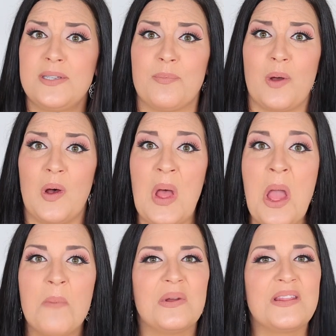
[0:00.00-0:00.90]

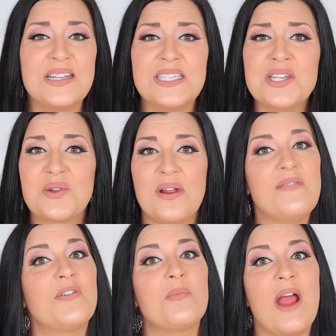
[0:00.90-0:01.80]
simple, but this is
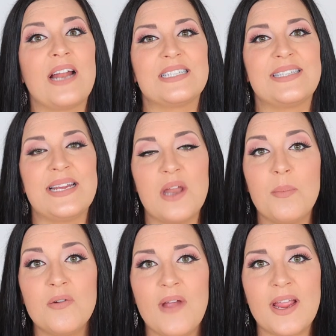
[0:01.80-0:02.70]
great for practicing
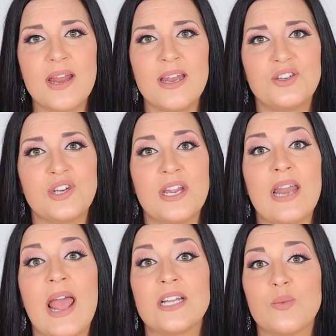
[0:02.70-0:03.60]
number
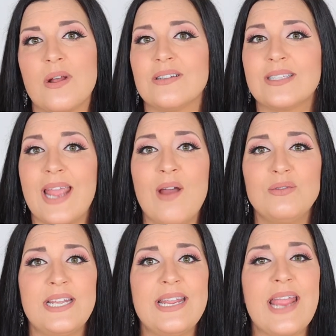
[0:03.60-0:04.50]
recognition as well as
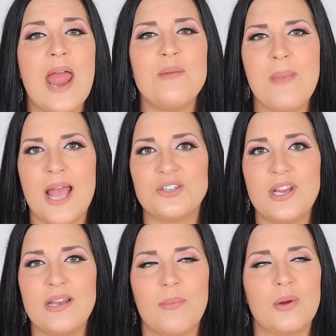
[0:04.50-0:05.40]
counting and
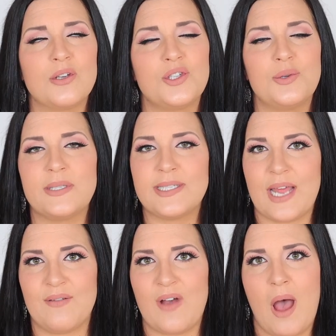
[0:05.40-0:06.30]
matching numbers to a
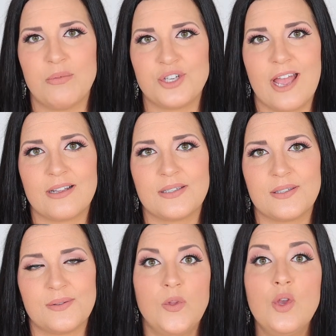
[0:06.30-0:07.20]
set of objects.
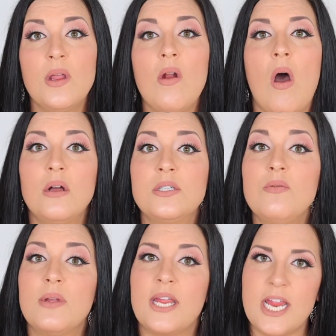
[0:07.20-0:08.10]
You can also
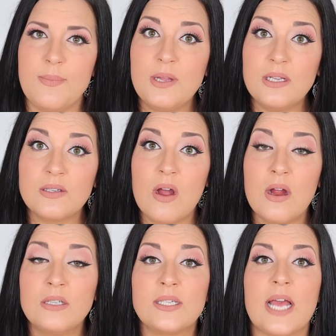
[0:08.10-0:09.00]
keep these
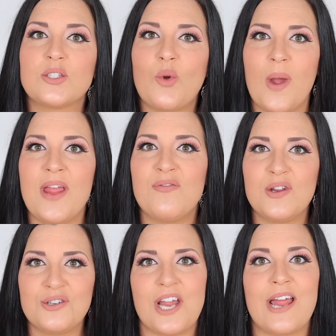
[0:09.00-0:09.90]
cards as a way for
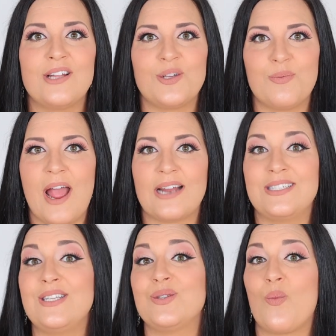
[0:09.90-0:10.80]
your child to
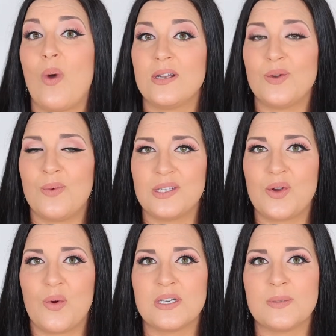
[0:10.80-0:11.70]
practice one-to-one
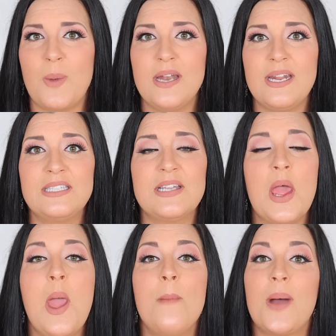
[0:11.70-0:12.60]
-one correspondence
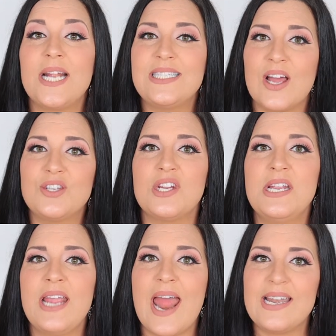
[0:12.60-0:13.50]
by
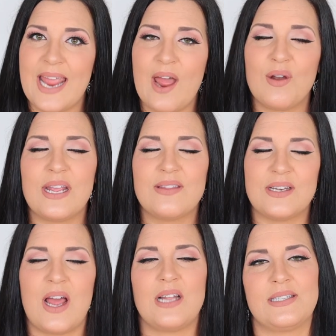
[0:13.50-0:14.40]
touching and counting the
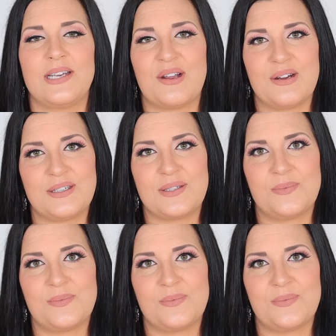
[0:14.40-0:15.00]
dot stickers.